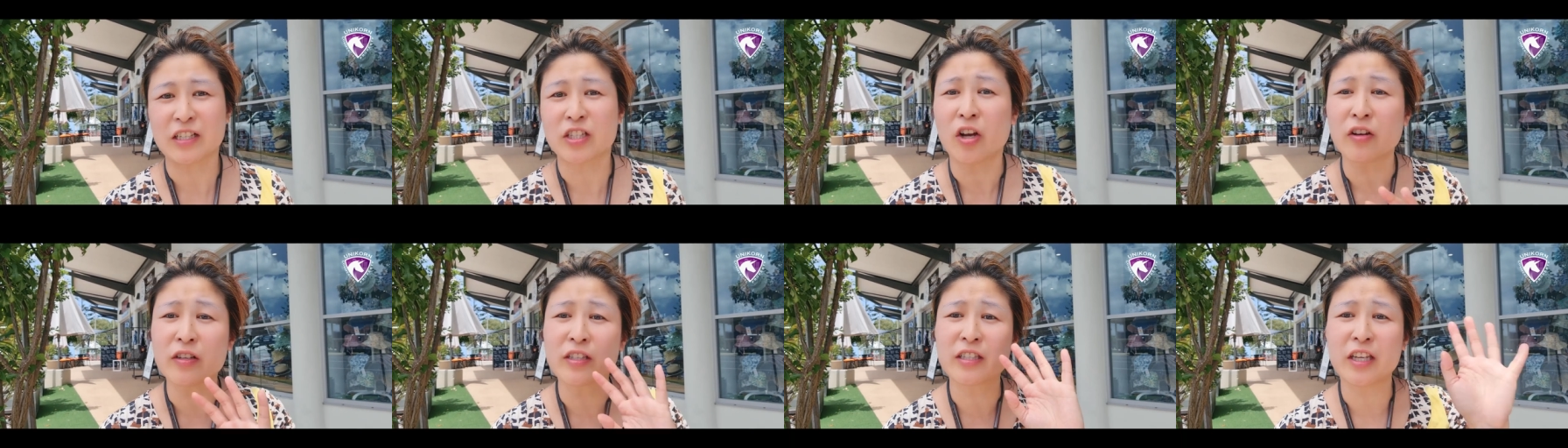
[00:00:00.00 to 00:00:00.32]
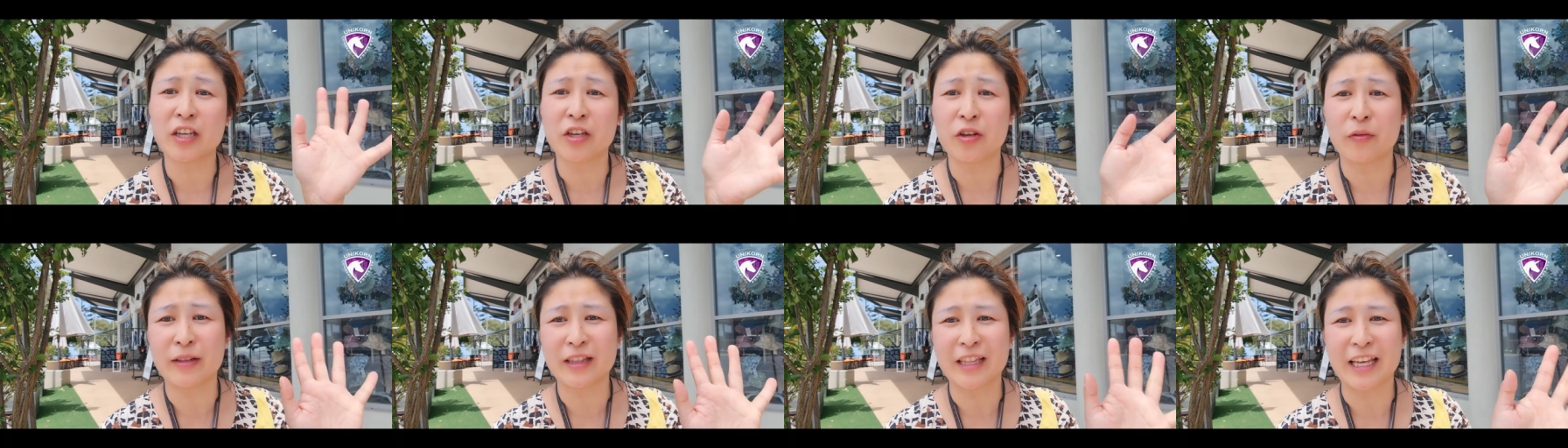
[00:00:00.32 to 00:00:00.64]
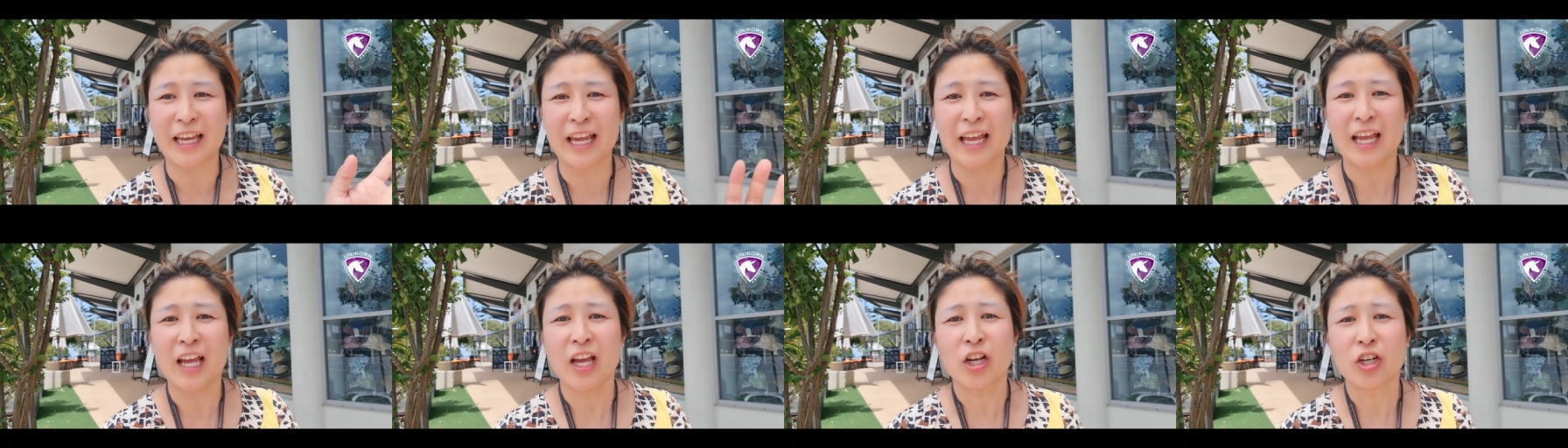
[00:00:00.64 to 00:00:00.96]
So I'll see you at
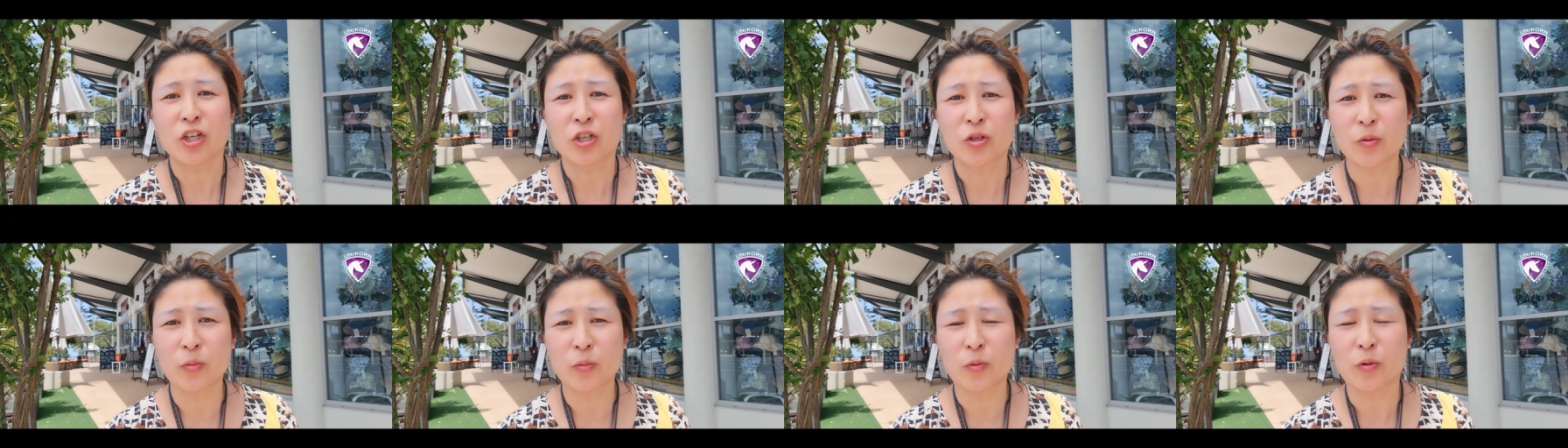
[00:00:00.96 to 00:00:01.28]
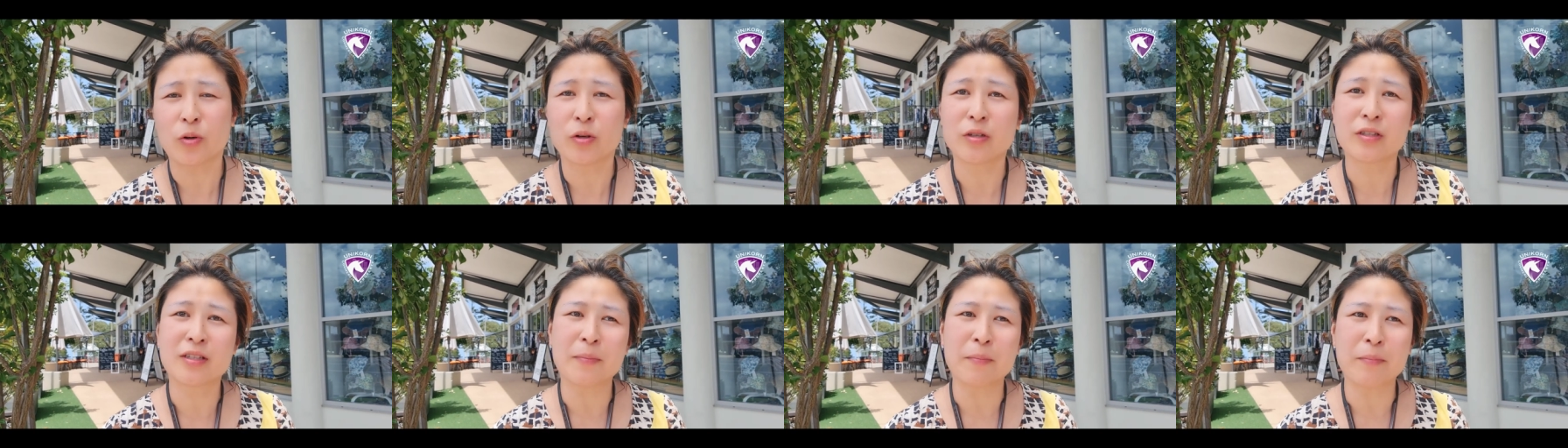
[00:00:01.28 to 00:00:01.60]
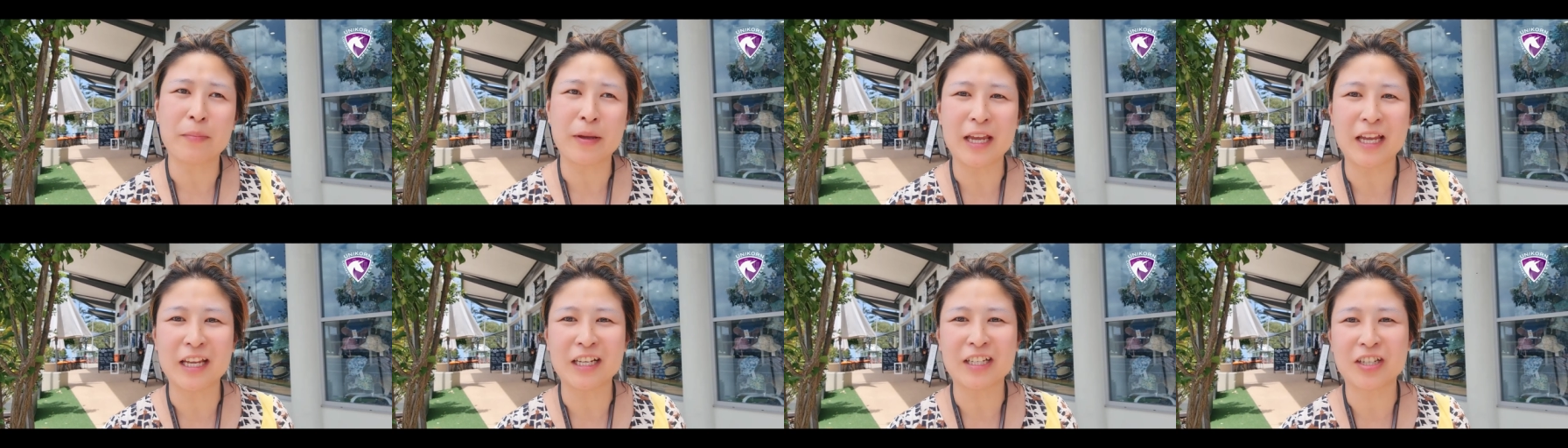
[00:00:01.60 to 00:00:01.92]
the towards
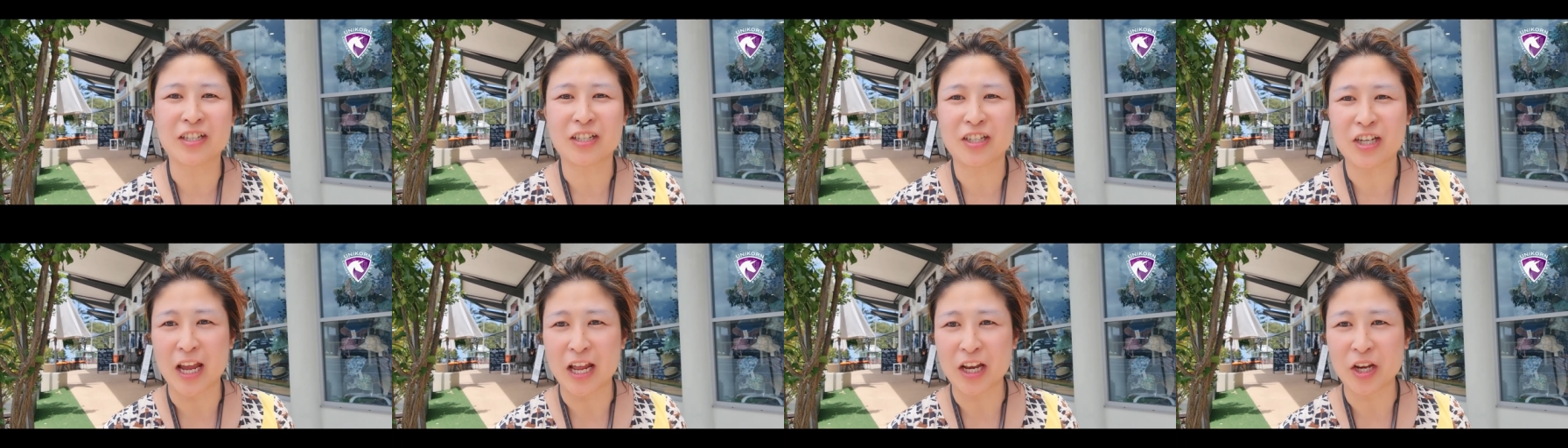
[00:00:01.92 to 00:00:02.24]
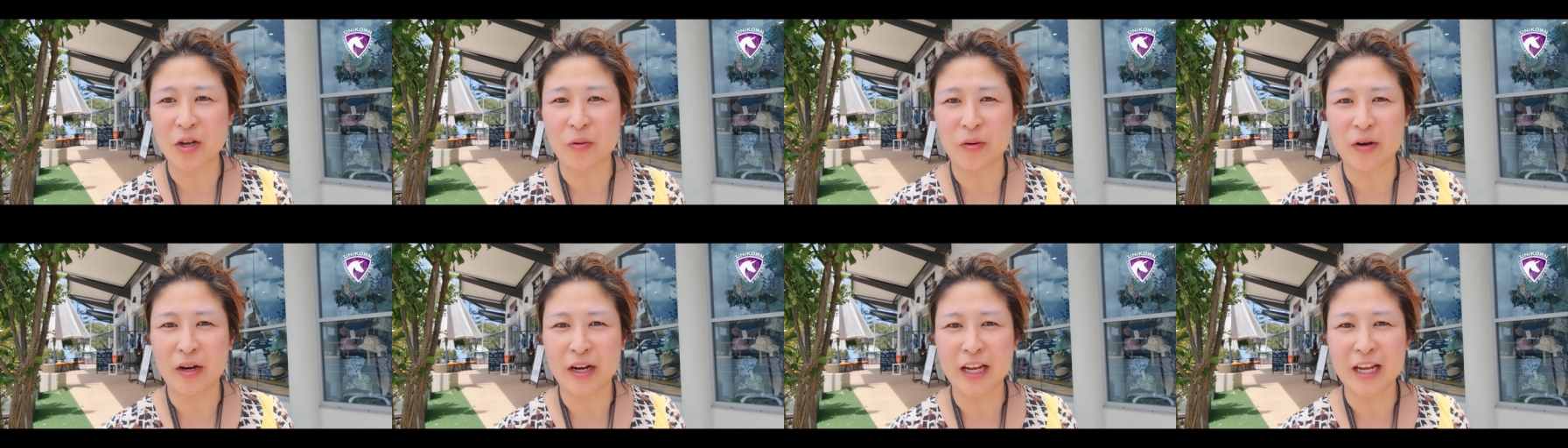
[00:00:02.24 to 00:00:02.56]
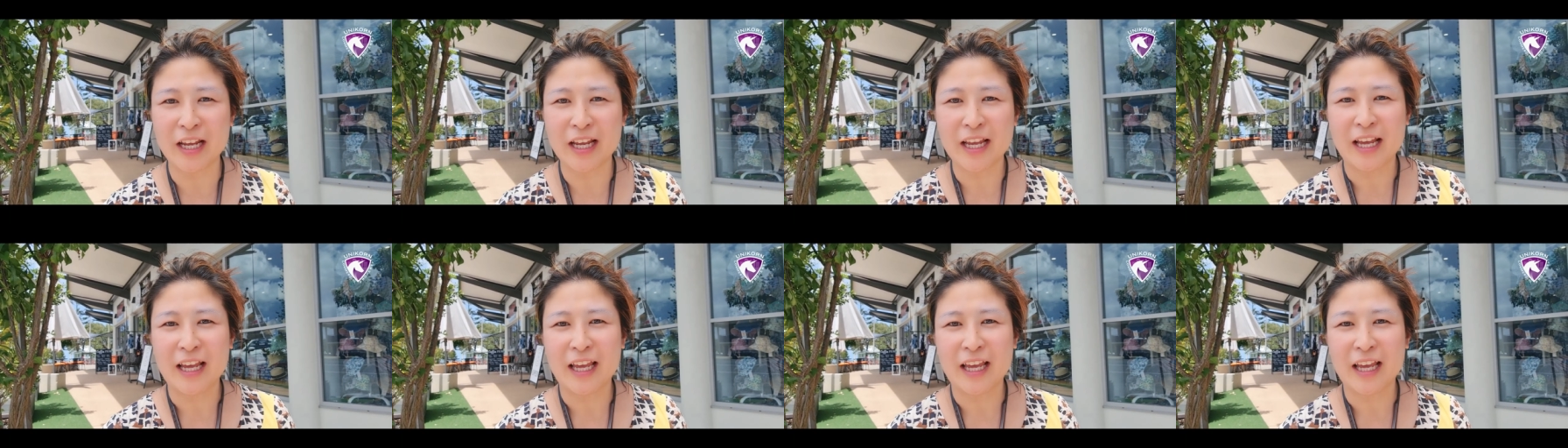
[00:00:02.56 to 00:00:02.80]
mid-January